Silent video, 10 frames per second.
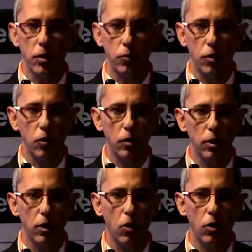We know that
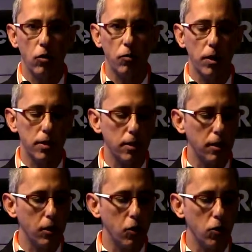the long head of biceps
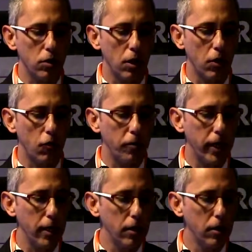can cause a lot of pain.